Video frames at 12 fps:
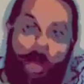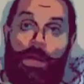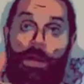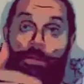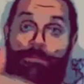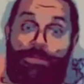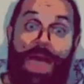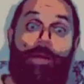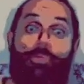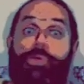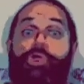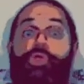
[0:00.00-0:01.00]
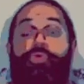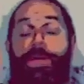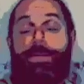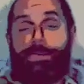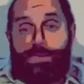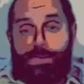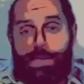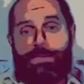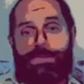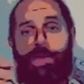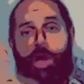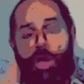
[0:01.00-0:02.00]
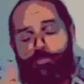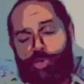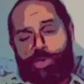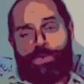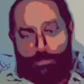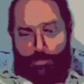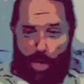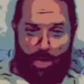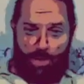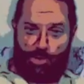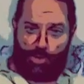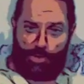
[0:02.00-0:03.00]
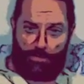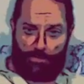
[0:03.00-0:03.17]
of that which transcends the objects of knowledge,